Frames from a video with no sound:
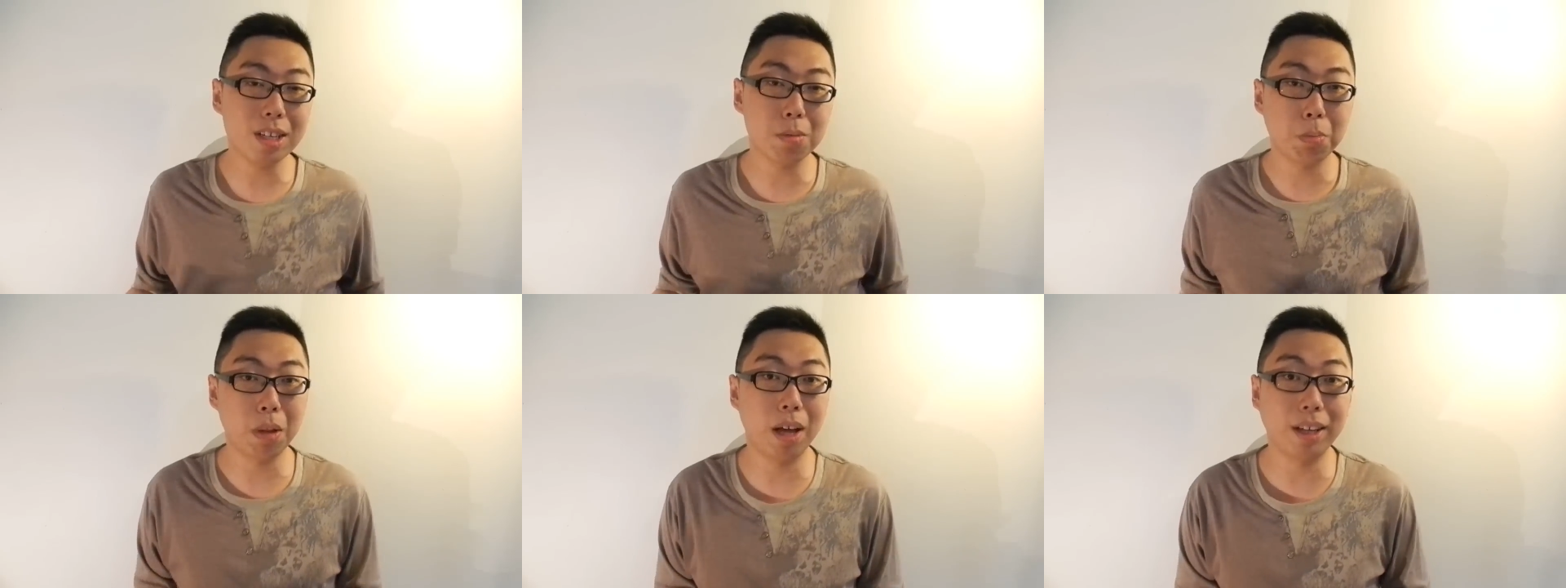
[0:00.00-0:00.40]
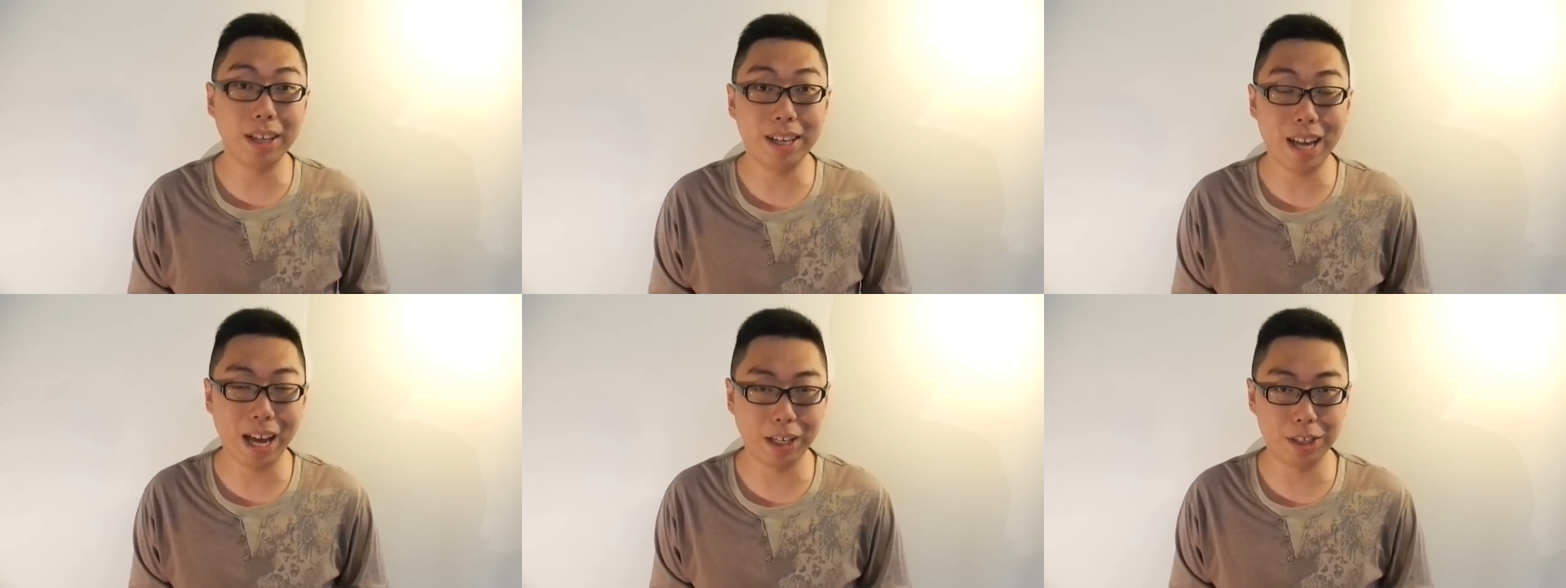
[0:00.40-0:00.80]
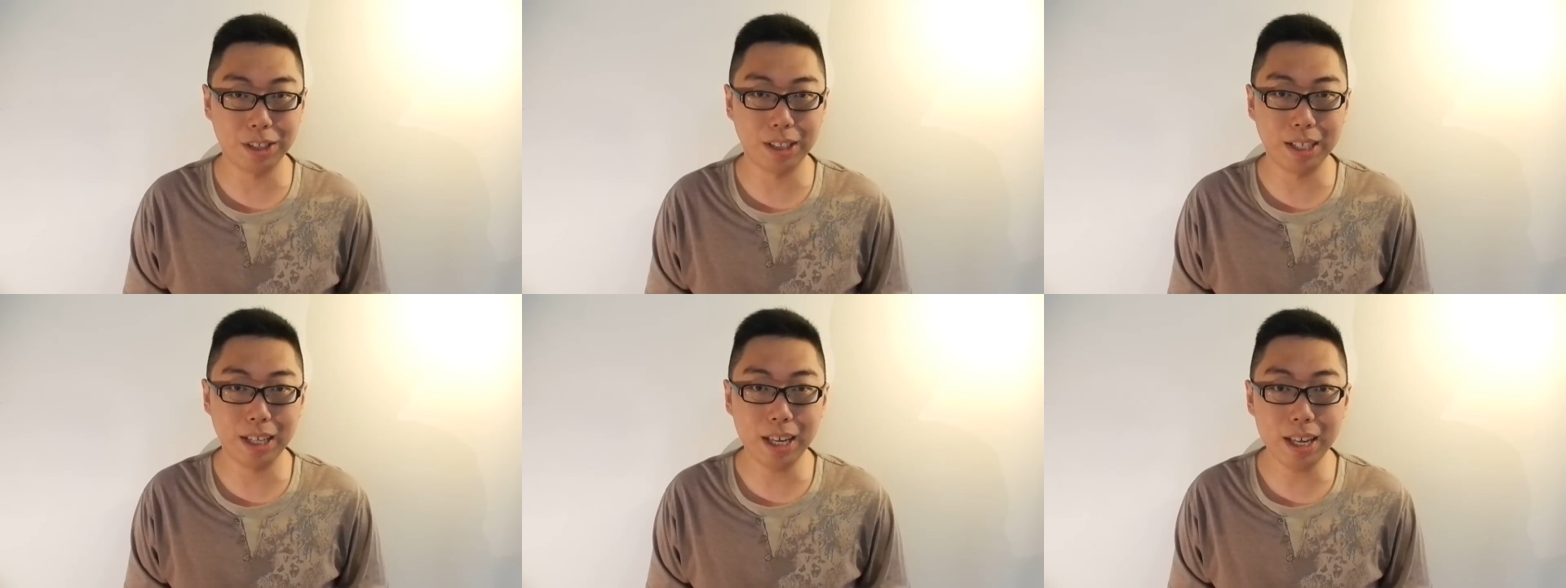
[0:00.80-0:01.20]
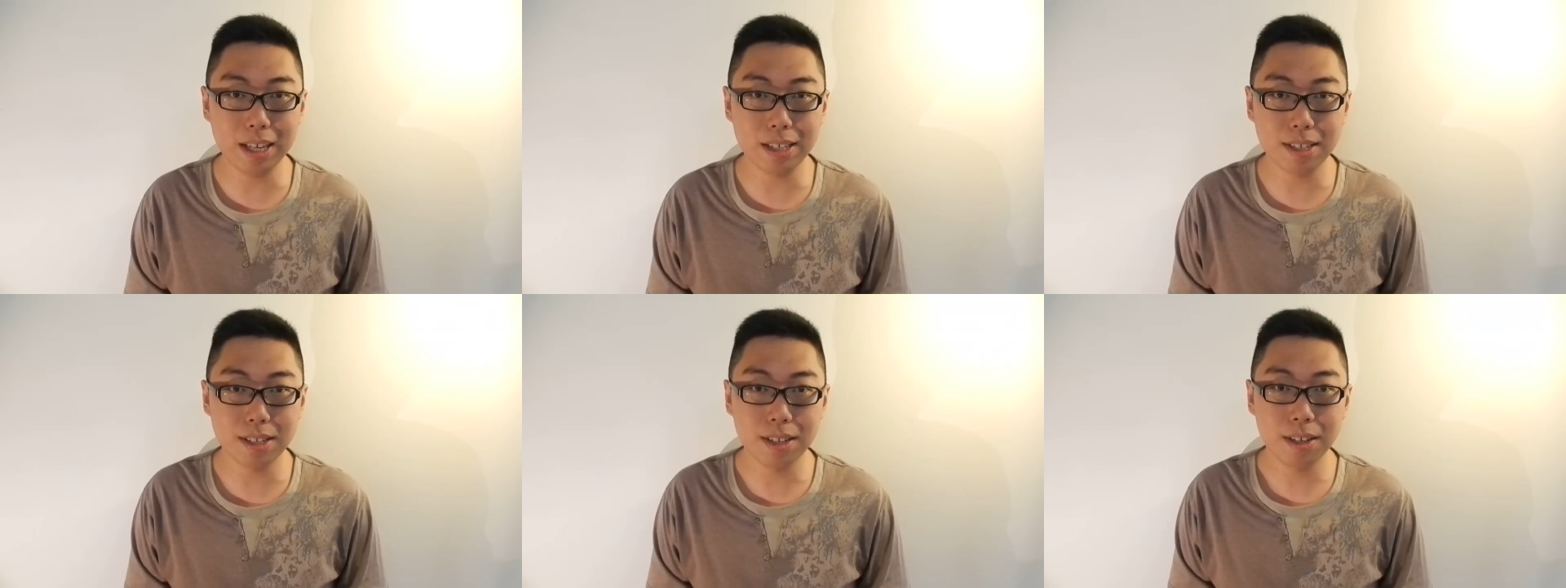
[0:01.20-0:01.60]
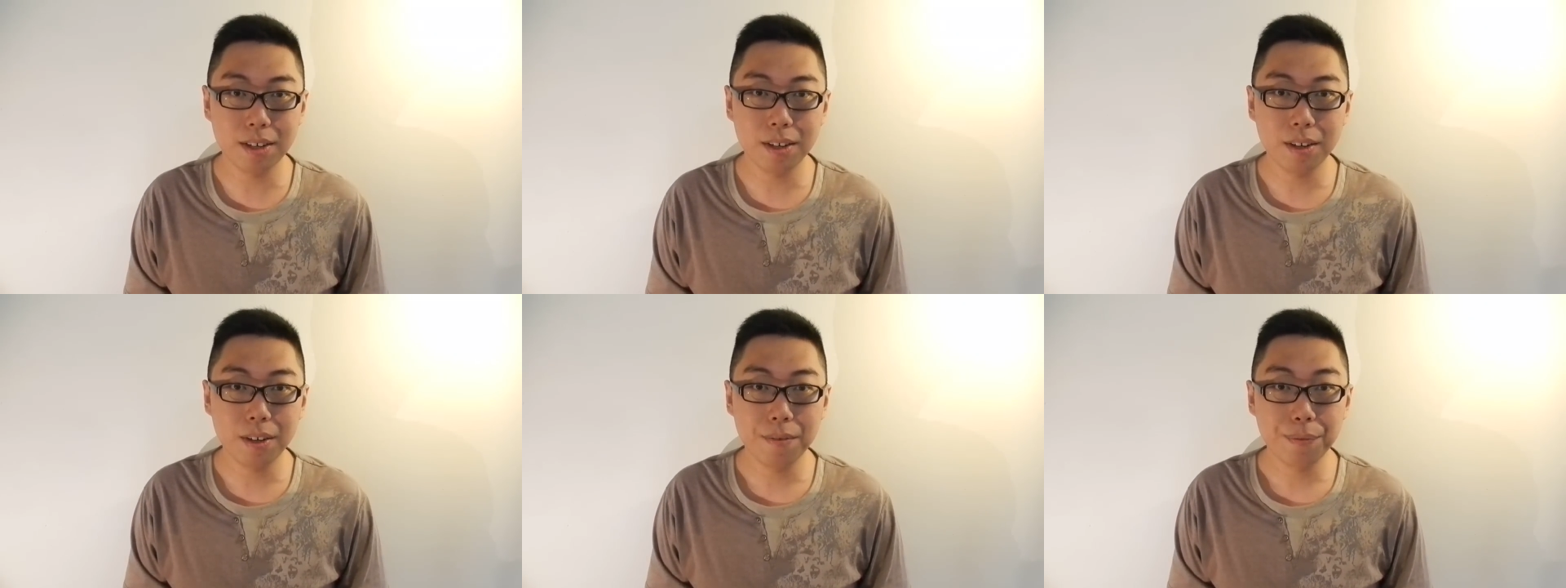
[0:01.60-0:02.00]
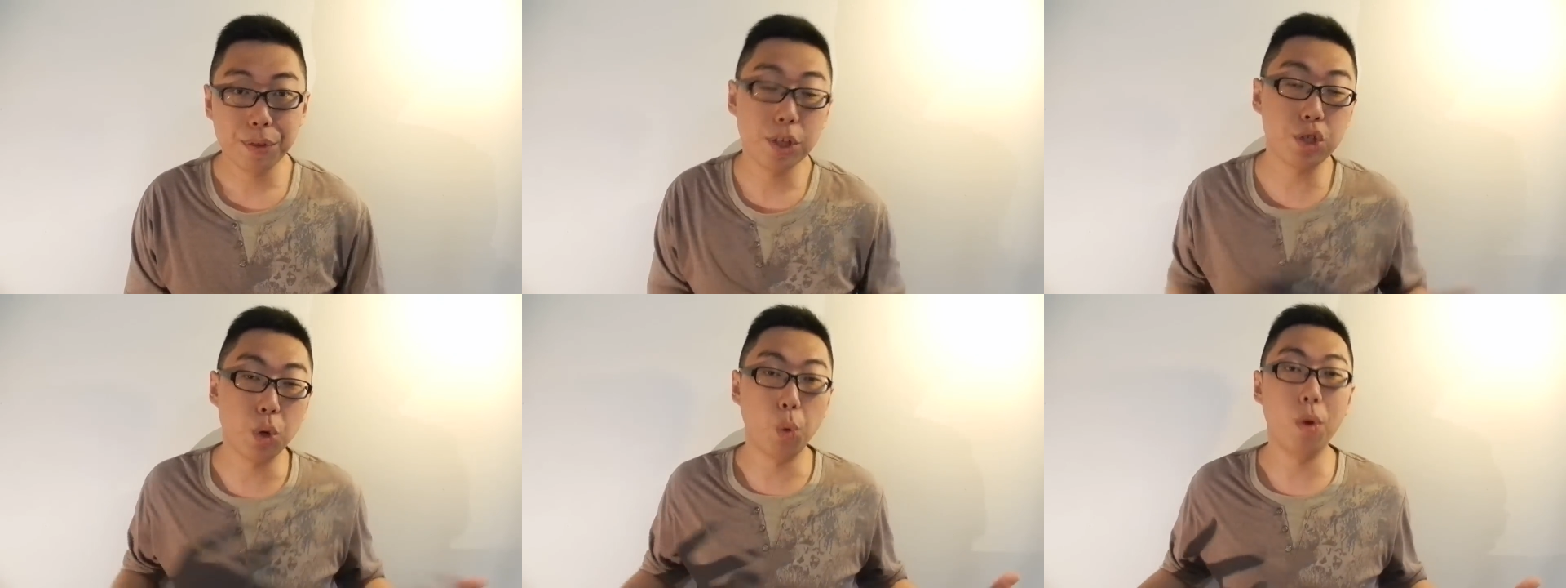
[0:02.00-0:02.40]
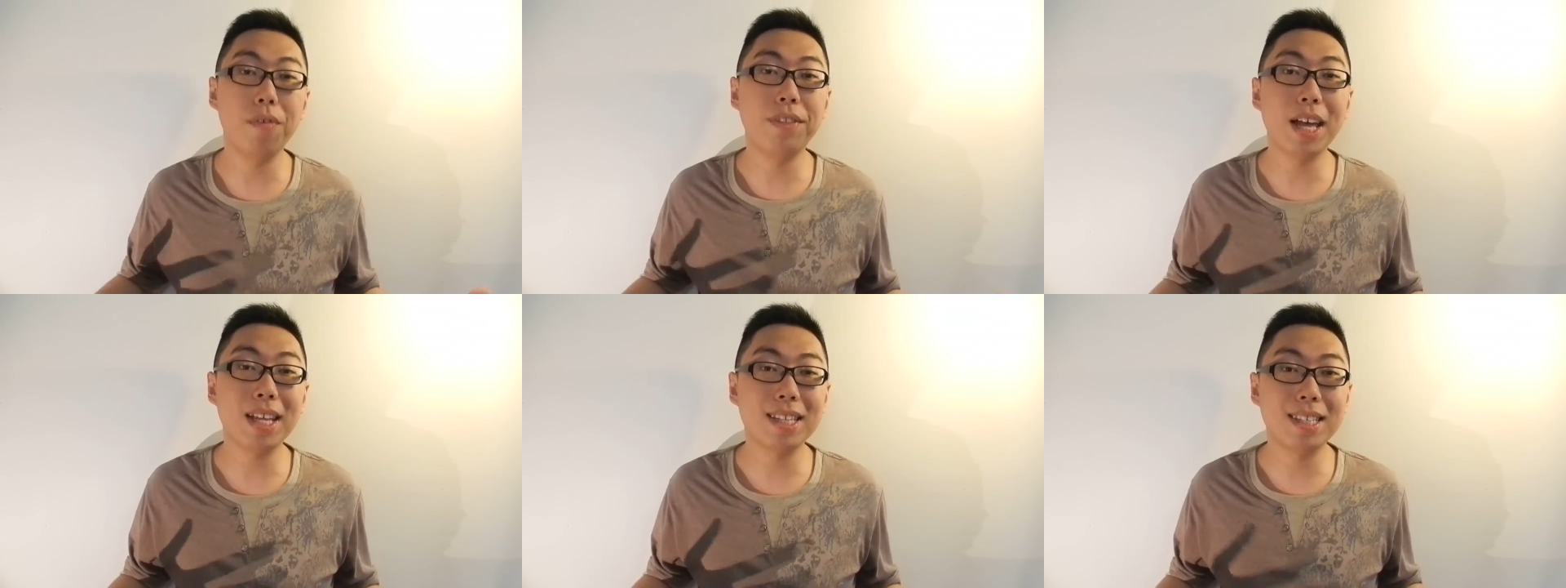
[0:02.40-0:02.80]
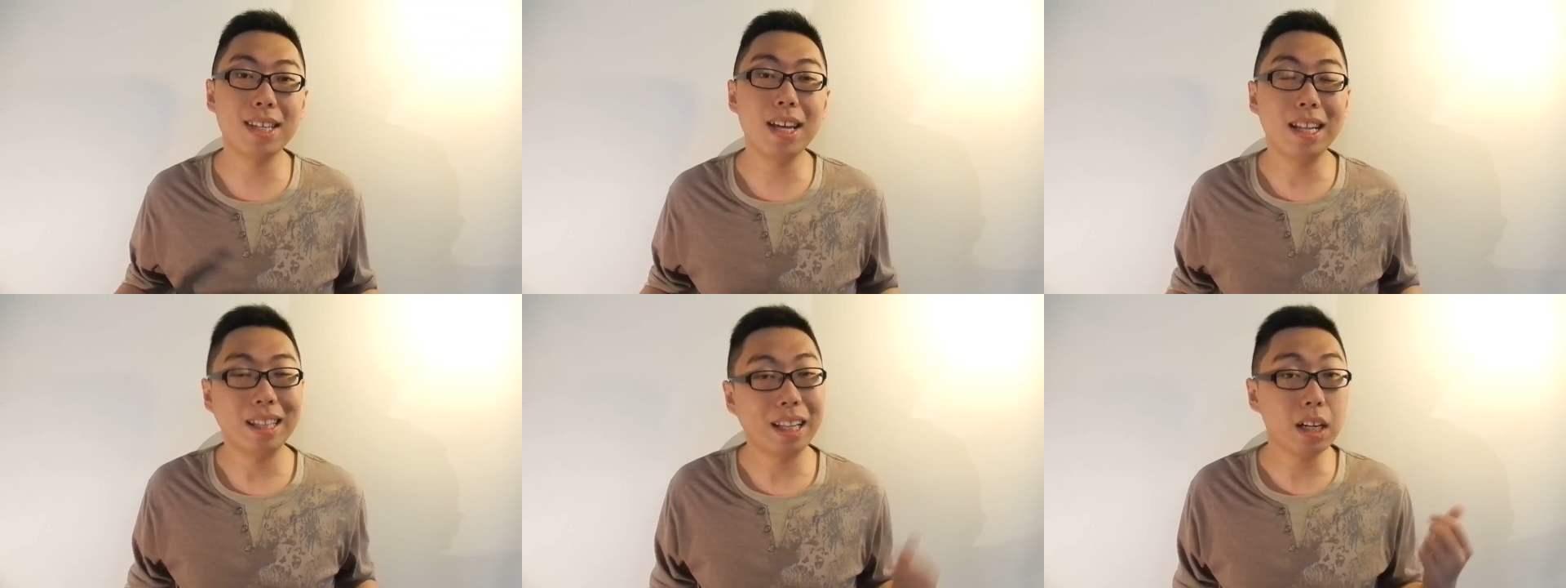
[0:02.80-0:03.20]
this plugin actually is. So with that said,